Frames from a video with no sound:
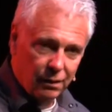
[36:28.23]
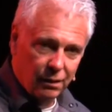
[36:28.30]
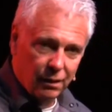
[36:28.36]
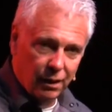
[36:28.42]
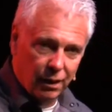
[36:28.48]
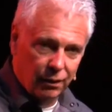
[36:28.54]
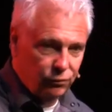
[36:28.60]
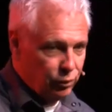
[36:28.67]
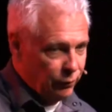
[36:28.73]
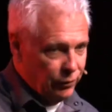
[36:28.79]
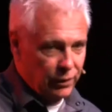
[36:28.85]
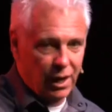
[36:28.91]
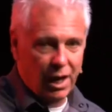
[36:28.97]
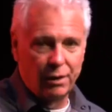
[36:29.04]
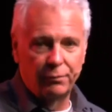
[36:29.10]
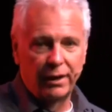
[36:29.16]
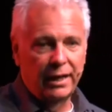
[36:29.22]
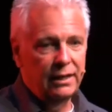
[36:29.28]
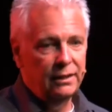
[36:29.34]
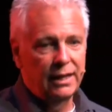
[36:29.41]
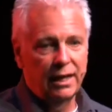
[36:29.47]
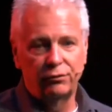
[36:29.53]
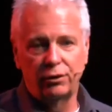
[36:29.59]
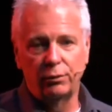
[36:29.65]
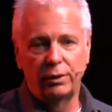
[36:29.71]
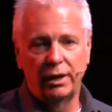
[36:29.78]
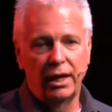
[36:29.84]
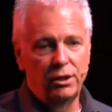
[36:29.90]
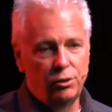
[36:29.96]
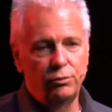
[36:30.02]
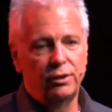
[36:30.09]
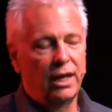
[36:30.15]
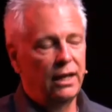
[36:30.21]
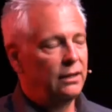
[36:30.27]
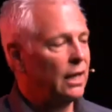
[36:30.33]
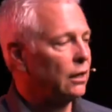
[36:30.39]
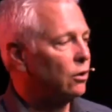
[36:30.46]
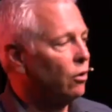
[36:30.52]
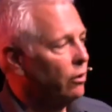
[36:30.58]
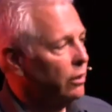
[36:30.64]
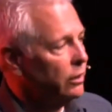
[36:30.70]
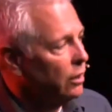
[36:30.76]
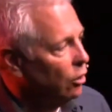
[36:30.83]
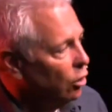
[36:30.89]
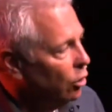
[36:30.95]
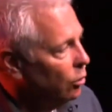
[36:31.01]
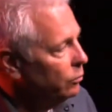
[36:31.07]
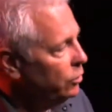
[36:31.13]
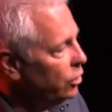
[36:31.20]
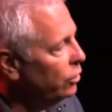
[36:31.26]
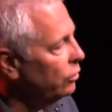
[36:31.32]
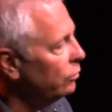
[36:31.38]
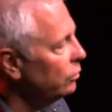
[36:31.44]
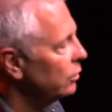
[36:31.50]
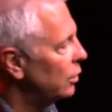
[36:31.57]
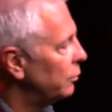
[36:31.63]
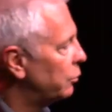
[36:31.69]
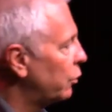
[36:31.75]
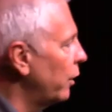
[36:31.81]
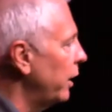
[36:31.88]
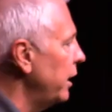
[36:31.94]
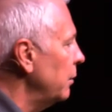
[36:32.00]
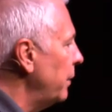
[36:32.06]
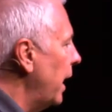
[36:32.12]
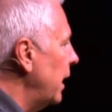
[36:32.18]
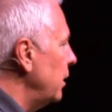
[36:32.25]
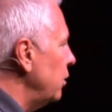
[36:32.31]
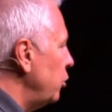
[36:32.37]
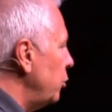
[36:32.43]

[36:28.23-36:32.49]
And so if you're not ready, that's okay. You take that card home, you pray about it, you